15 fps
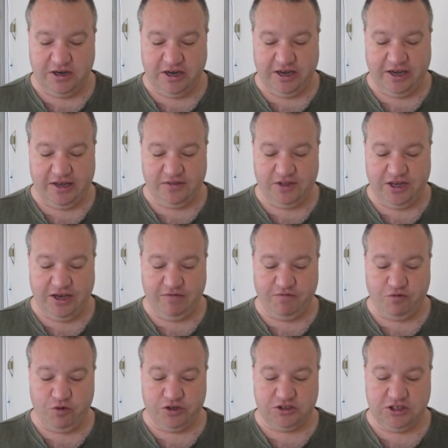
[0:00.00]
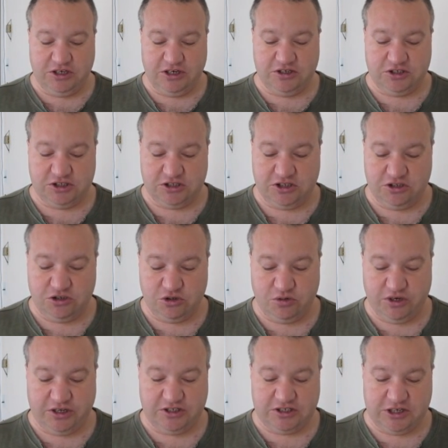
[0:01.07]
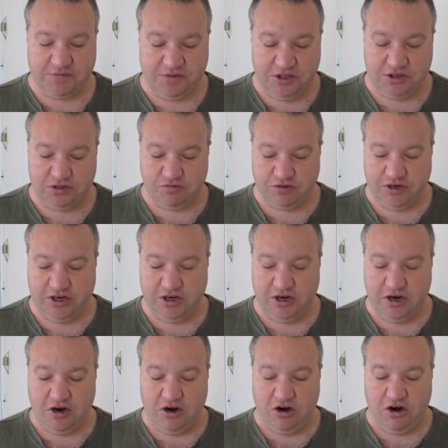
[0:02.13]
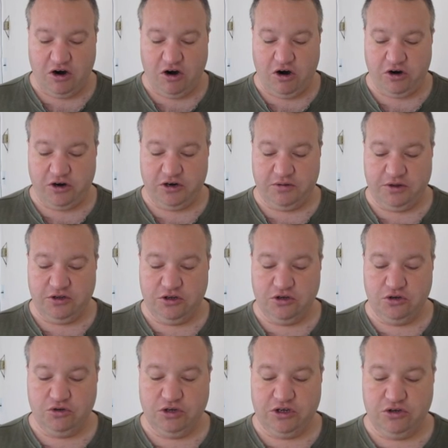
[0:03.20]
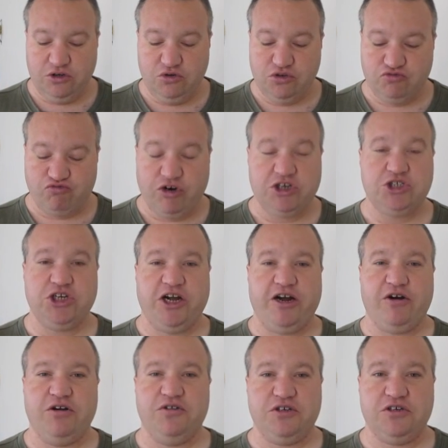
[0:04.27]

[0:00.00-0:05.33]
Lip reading: And the N14, N62, and N73 are going to use rush hour.